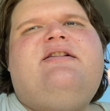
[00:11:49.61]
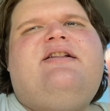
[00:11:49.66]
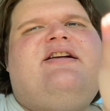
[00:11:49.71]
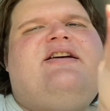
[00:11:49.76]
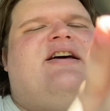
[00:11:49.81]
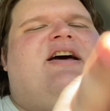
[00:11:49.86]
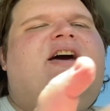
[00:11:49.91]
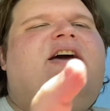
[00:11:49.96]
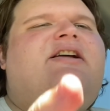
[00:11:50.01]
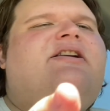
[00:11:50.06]
like
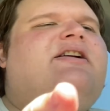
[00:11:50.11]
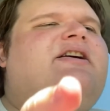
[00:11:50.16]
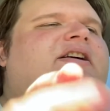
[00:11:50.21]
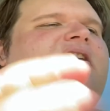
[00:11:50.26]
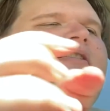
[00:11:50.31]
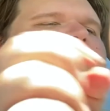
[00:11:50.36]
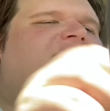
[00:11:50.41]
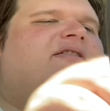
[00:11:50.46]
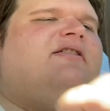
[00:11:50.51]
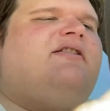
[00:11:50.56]
I
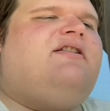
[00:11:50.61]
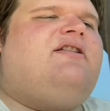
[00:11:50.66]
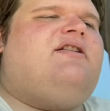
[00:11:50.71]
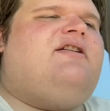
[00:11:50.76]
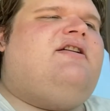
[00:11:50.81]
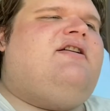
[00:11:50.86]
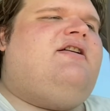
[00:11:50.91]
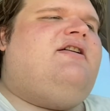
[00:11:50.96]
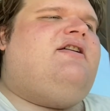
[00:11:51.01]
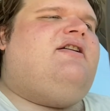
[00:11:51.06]

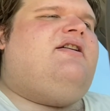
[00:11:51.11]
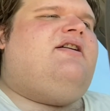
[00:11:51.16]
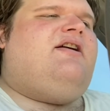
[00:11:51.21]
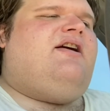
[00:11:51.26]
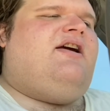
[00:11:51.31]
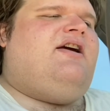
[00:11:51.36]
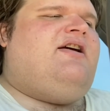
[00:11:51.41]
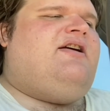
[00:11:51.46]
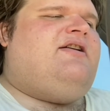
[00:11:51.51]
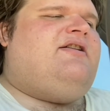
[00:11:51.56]

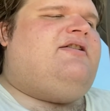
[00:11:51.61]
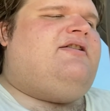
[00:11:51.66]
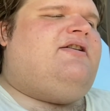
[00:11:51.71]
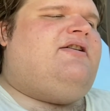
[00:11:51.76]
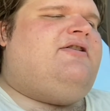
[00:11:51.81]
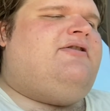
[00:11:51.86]
did. And,